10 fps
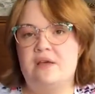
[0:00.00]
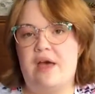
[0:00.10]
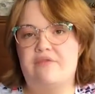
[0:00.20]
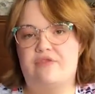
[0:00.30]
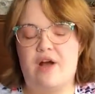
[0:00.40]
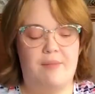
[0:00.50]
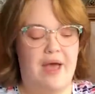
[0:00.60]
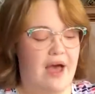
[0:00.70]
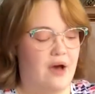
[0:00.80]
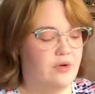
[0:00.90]
from
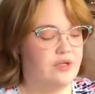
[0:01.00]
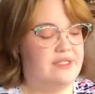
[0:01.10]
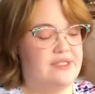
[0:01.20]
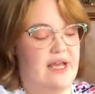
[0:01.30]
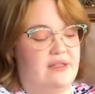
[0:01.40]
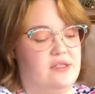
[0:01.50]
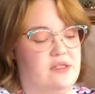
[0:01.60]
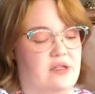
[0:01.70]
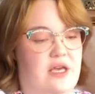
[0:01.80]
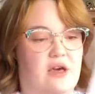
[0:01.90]
our stencil
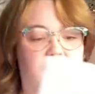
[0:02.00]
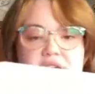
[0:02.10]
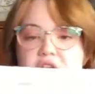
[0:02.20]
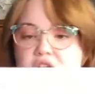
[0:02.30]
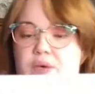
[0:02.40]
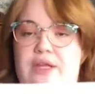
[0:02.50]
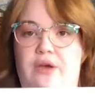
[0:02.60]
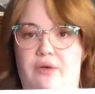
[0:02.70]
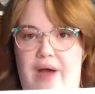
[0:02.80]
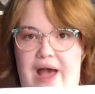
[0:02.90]
here that you can
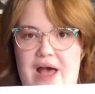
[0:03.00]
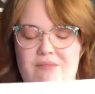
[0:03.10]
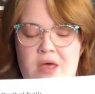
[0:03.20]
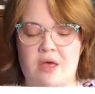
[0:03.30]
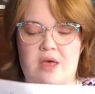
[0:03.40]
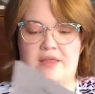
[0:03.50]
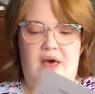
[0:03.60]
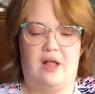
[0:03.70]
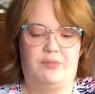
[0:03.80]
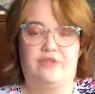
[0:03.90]
grab, I'll
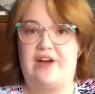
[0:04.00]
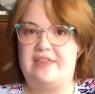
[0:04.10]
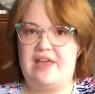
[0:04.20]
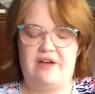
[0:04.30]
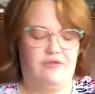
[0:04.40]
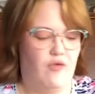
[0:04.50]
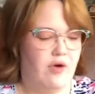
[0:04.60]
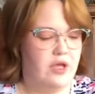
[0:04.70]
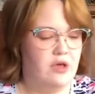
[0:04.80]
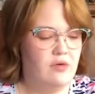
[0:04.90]
provide that for
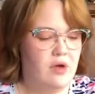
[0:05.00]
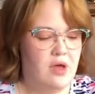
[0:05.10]
you.